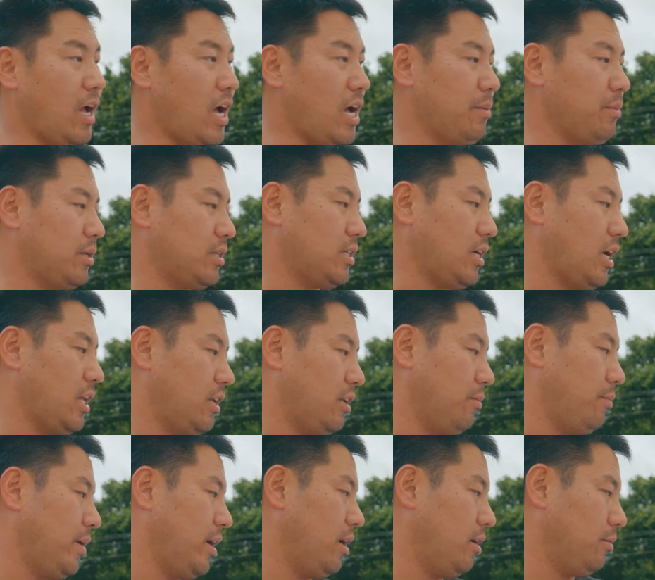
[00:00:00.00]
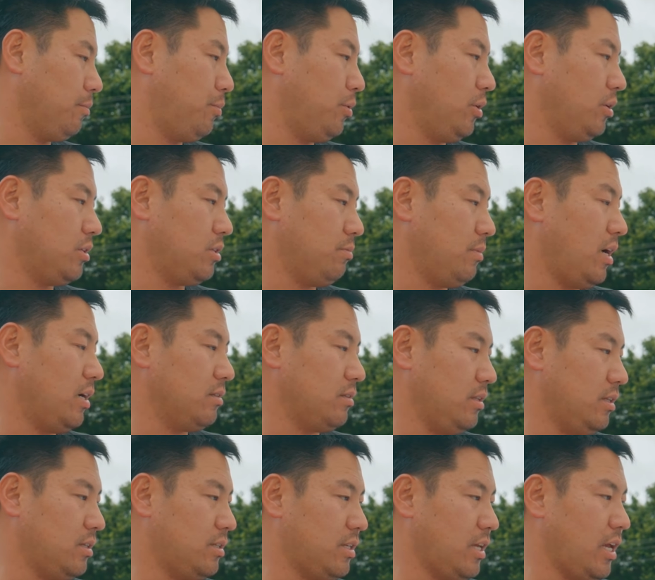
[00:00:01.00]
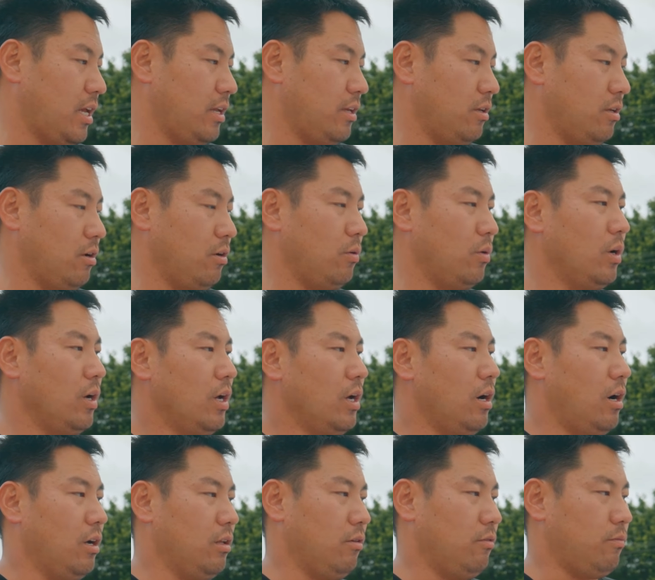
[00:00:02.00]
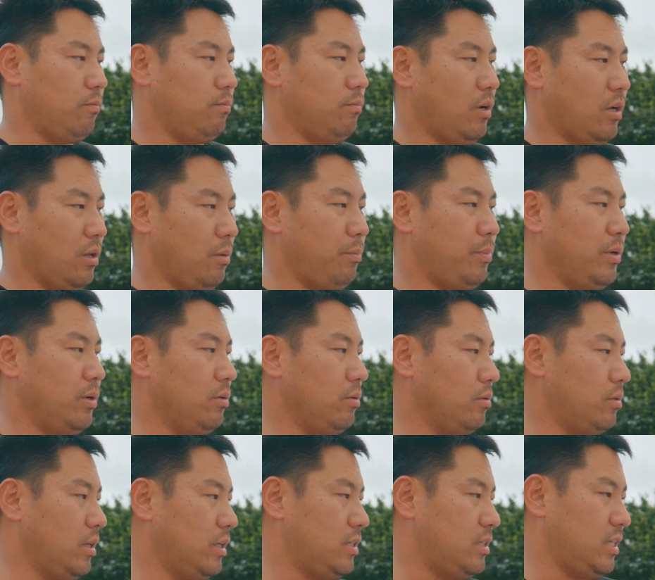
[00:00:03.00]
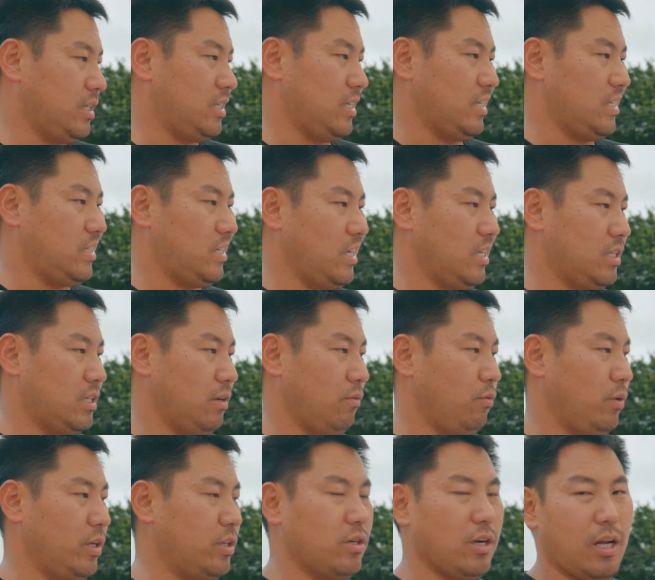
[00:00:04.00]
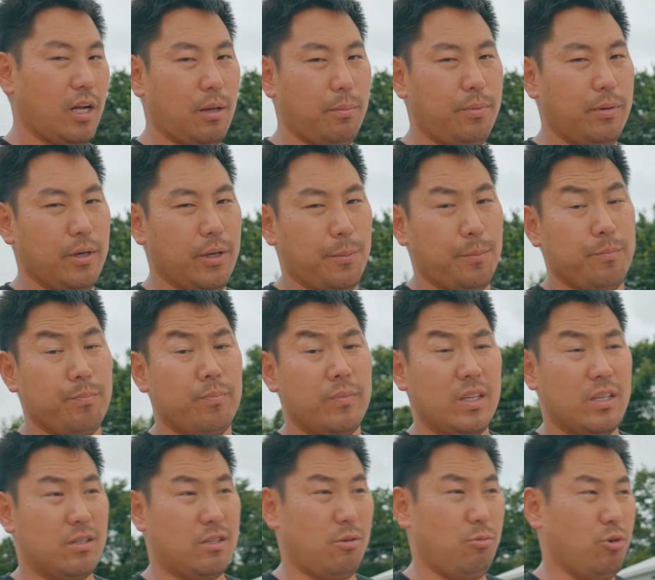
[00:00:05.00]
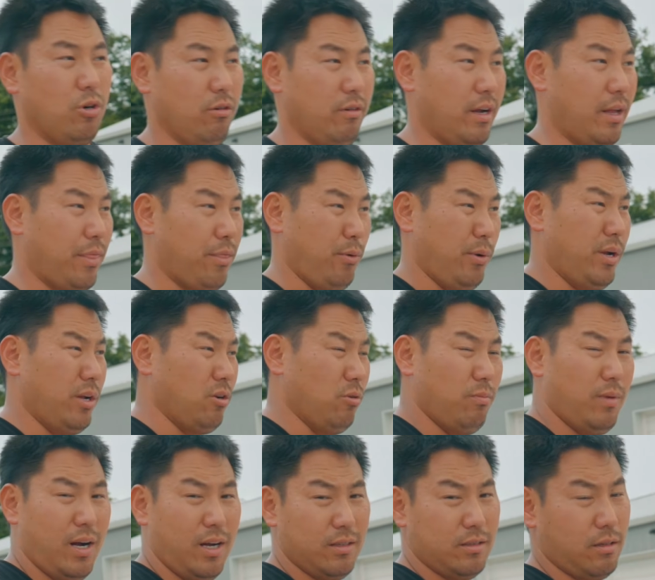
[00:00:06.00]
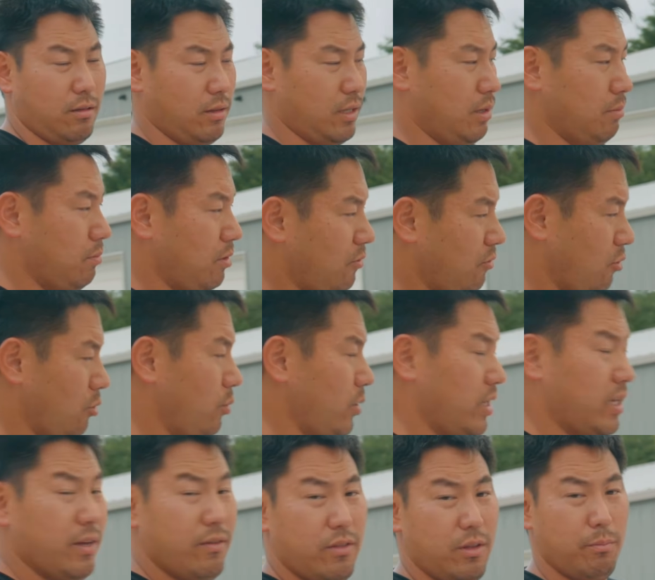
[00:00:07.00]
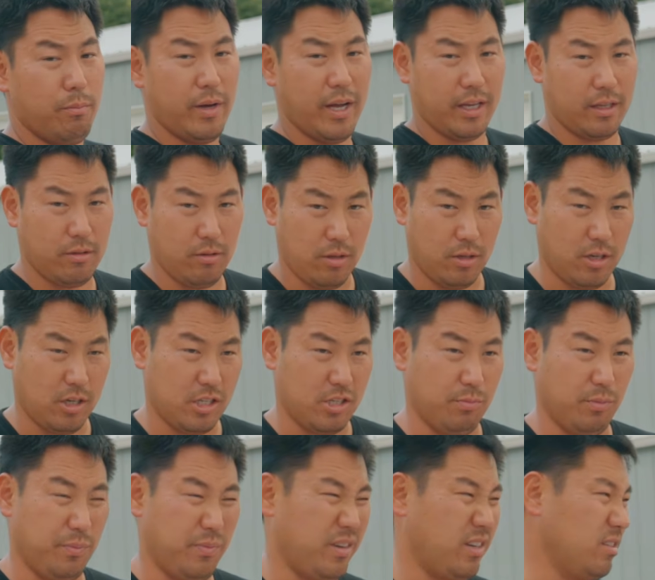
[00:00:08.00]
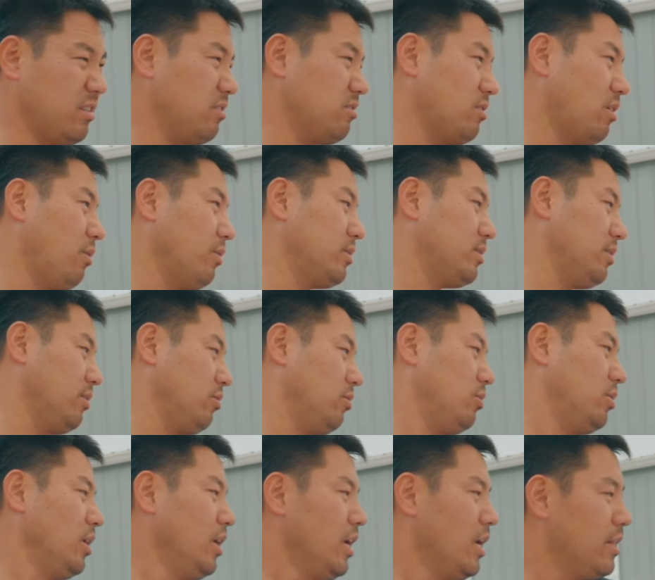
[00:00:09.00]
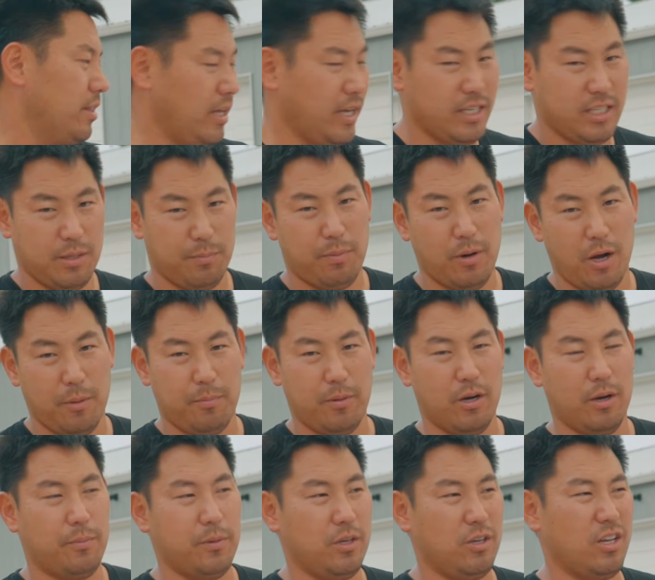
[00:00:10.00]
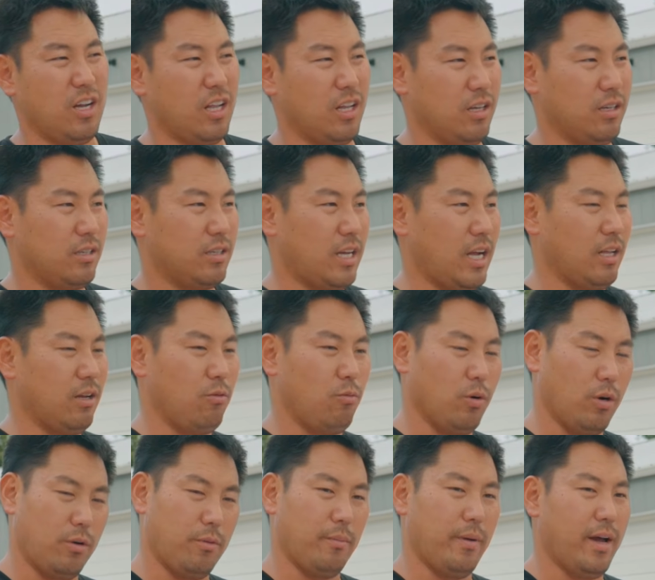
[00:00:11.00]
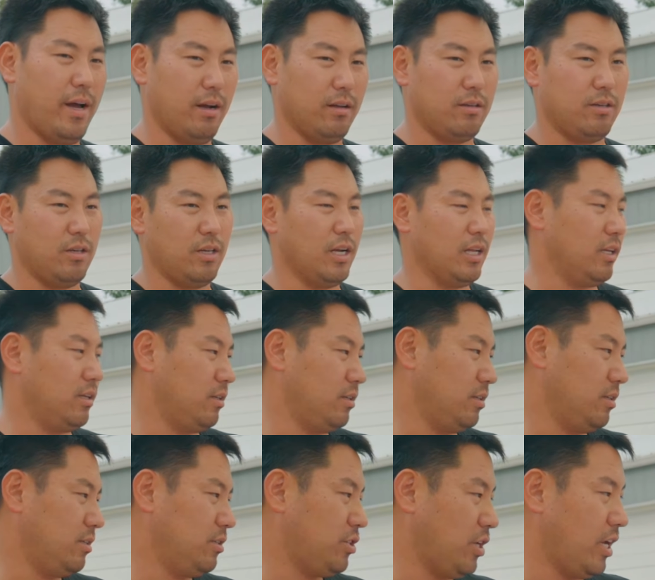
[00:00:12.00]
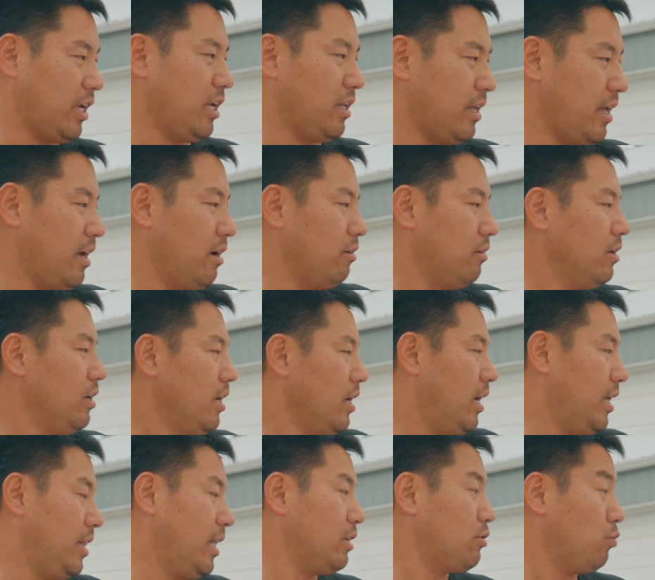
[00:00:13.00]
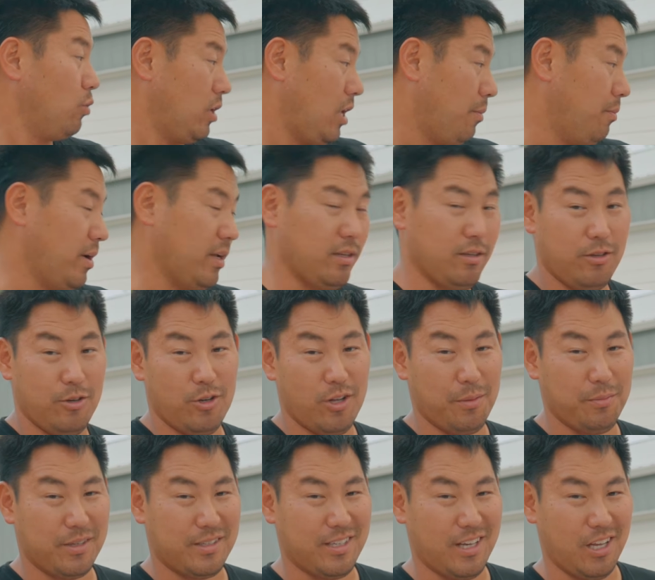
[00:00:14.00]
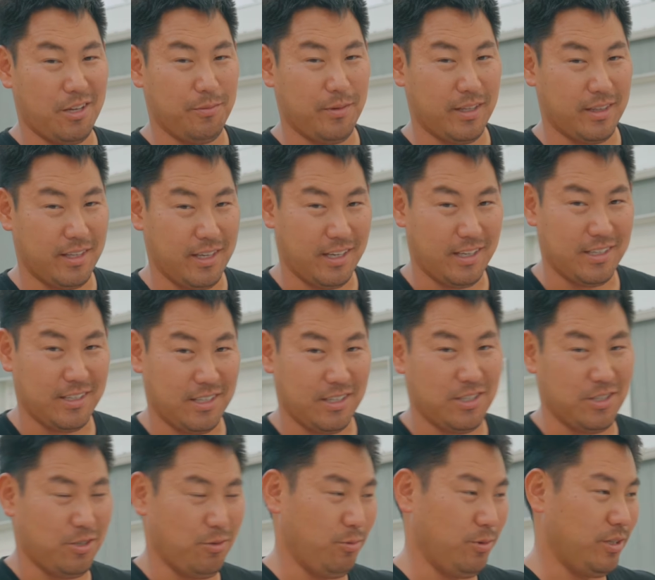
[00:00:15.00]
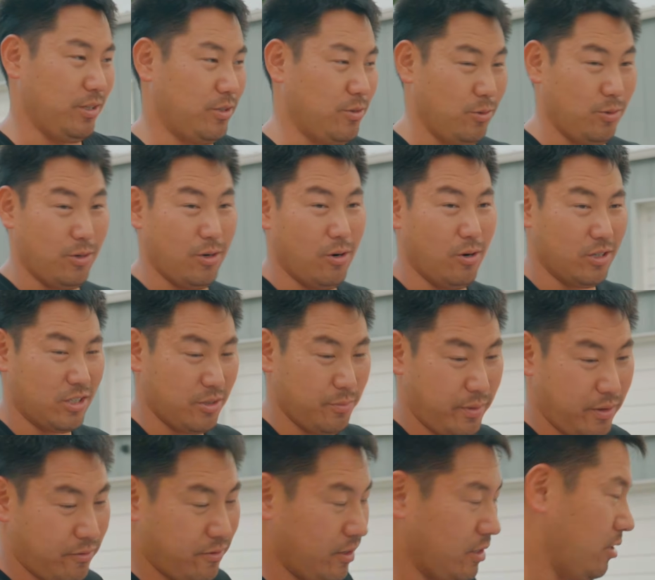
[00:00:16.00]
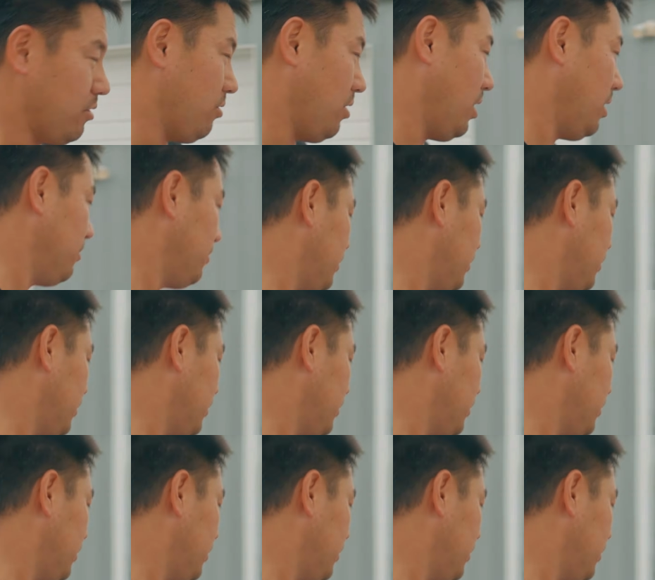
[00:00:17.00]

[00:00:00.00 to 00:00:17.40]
I'm excited about putting some miles on this thing. You know, on a build that's this extensive, we try to put somewhere around 300 miles on them before we give them back to the customer, because there's always little things that pop up and you got to kind of work them out. You got to shake it down, and that's what I'm about to do, and I'm excited about that because this is a really cool car. It's going to be fun to drive.